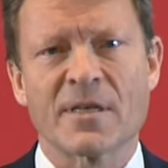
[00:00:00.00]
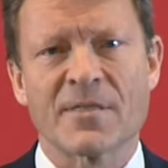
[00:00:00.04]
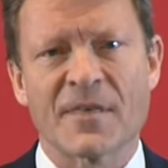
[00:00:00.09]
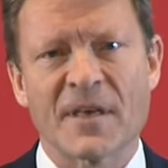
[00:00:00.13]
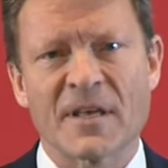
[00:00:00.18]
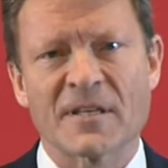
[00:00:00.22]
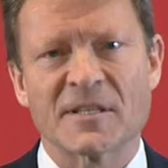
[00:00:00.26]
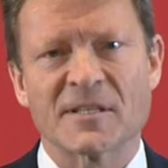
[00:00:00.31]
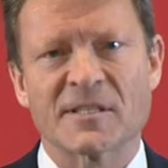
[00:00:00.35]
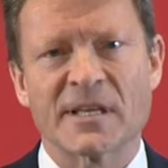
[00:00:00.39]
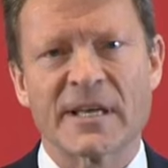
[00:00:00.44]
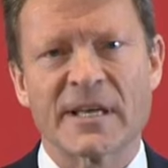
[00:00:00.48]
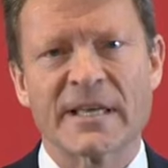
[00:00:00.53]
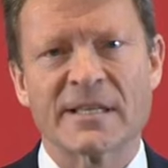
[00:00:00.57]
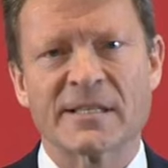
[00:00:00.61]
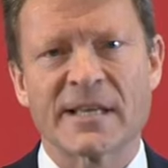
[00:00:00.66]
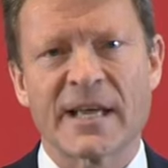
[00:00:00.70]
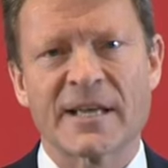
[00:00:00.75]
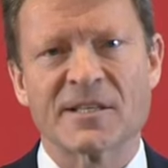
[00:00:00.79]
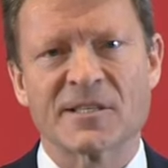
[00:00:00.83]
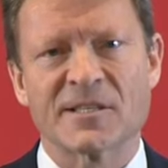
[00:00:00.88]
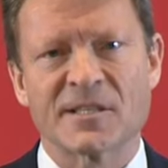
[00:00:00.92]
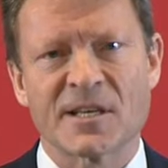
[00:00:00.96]
This
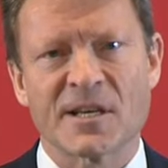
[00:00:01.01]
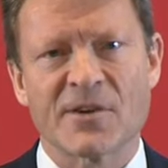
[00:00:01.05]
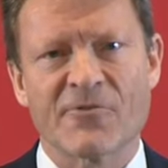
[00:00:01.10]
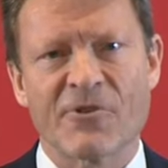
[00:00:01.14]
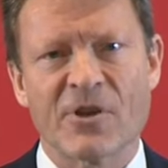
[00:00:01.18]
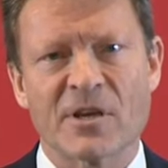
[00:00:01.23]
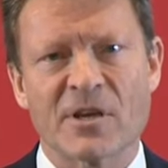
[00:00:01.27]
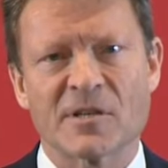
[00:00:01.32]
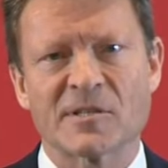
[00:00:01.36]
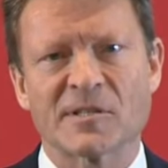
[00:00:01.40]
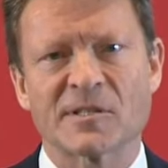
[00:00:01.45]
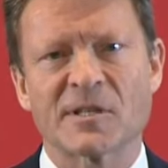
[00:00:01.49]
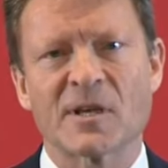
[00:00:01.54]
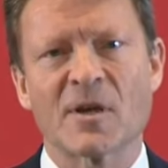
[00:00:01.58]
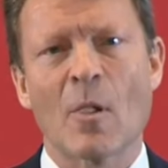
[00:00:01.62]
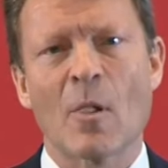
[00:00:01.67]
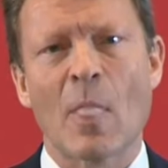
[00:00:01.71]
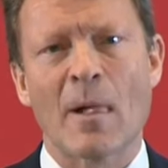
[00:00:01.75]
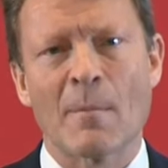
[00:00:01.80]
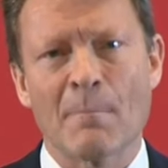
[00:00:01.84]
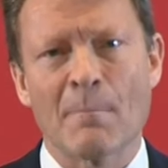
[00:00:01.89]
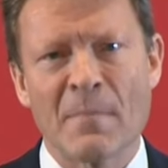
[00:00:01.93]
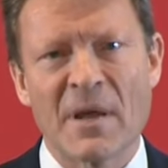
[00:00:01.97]
is a serious
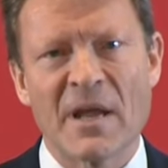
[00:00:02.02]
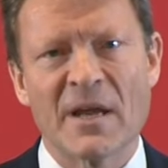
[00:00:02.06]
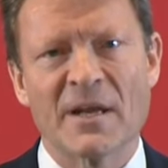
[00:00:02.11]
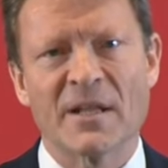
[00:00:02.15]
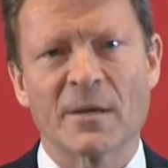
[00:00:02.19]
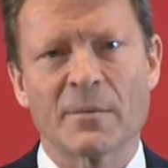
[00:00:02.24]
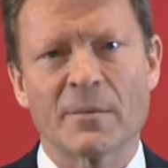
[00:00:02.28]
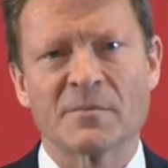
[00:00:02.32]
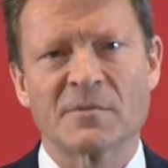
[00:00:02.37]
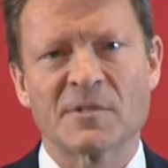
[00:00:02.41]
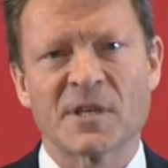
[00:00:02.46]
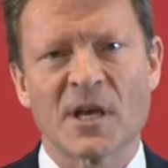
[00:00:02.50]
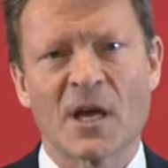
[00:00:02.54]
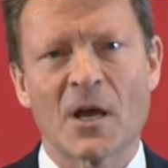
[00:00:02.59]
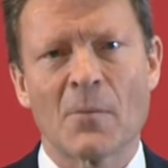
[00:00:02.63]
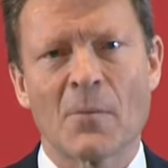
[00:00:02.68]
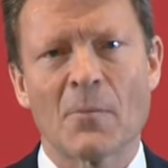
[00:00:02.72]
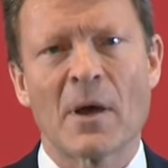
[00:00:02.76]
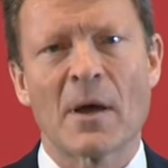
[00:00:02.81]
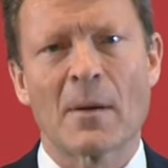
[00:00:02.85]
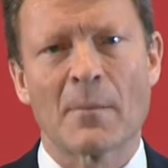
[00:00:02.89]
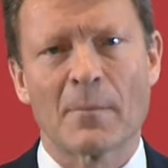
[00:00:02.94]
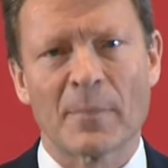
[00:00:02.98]

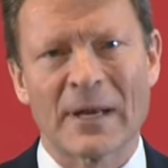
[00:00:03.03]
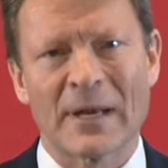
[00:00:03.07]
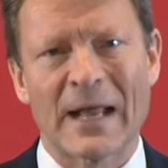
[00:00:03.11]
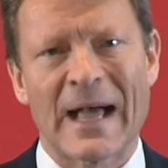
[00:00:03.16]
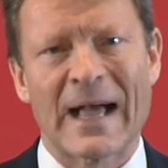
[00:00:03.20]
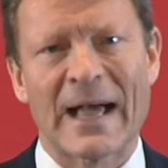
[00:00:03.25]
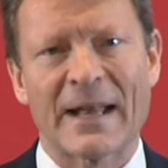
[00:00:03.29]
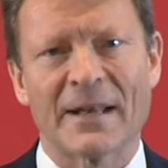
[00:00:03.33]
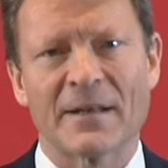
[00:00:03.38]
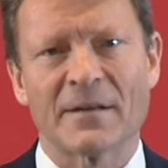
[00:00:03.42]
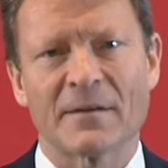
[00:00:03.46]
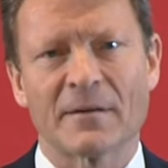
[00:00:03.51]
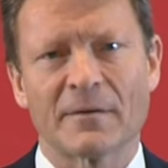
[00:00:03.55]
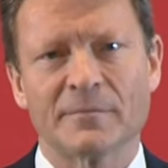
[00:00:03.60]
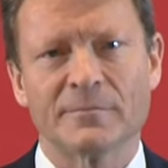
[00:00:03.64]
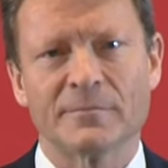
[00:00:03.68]
medium-term plan.